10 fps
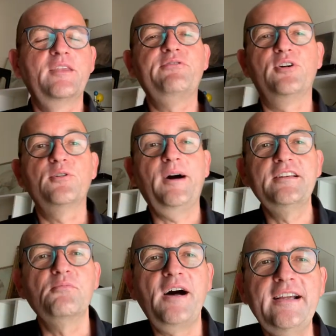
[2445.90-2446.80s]
for quite
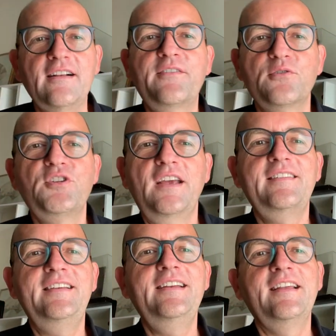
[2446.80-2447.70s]
a while. So she
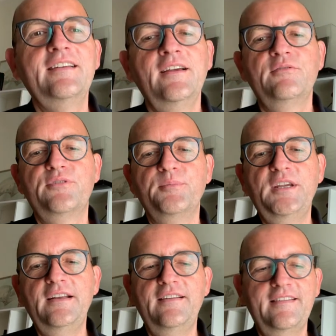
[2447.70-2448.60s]
has seen that from
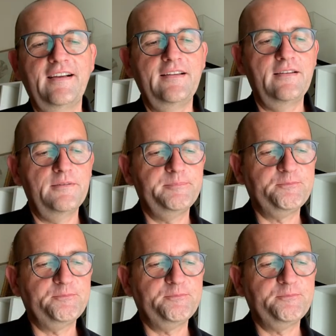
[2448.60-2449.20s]
the inside.